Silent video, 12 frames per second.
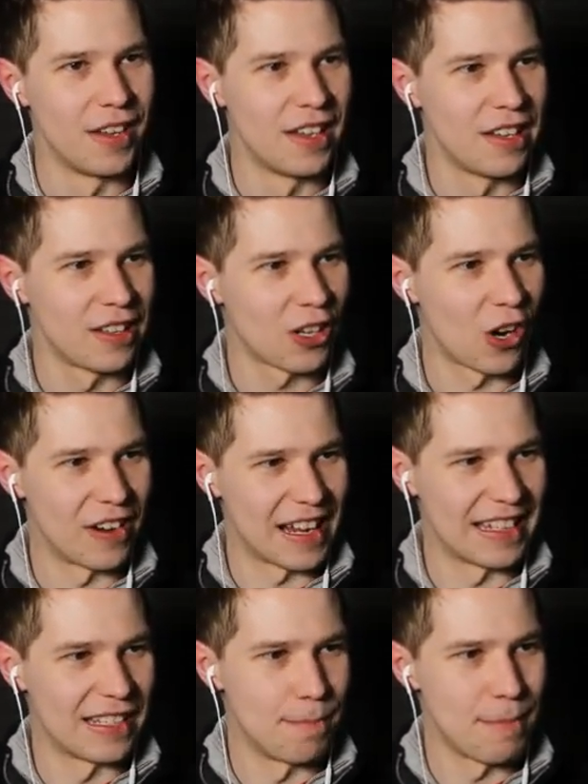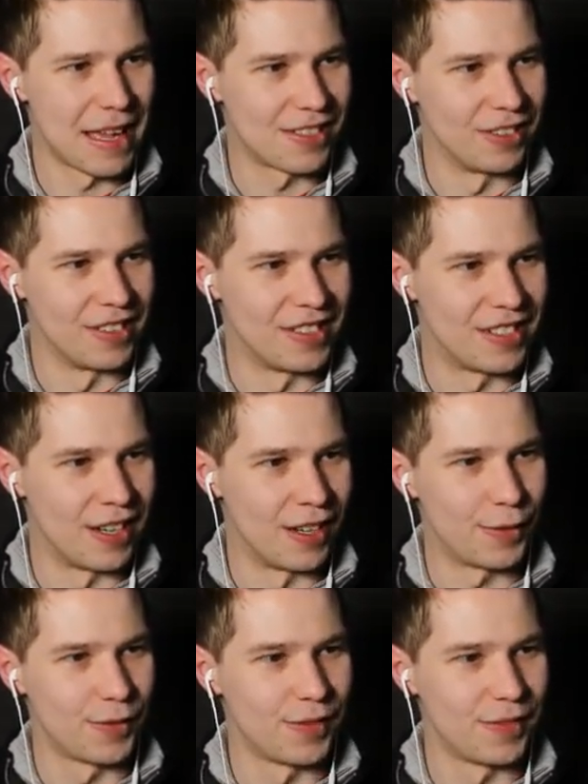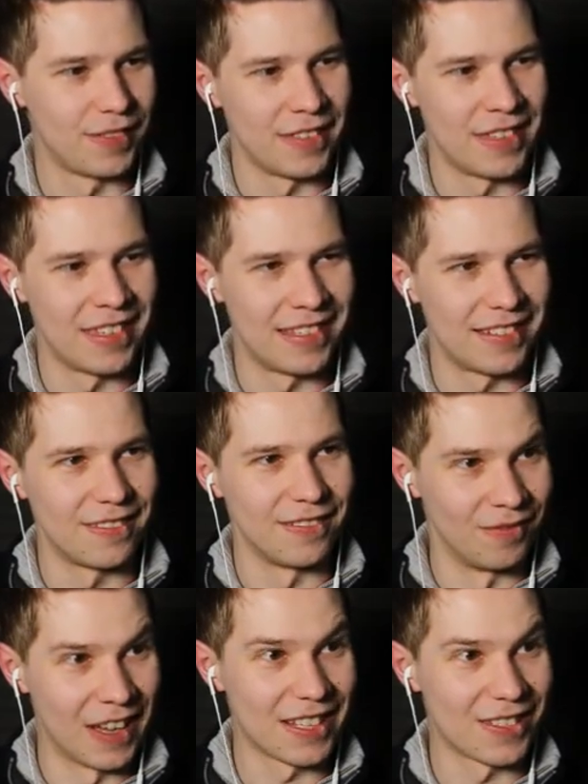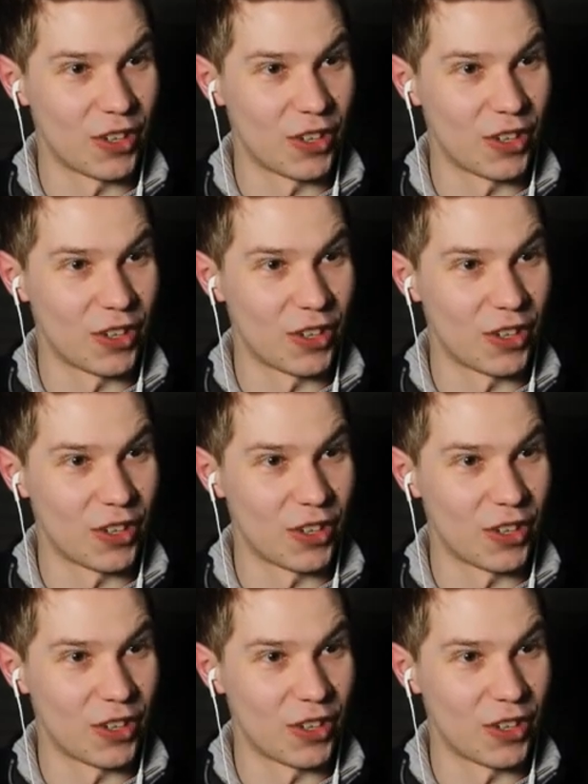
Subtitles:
corrugated metal and stuff. That's looking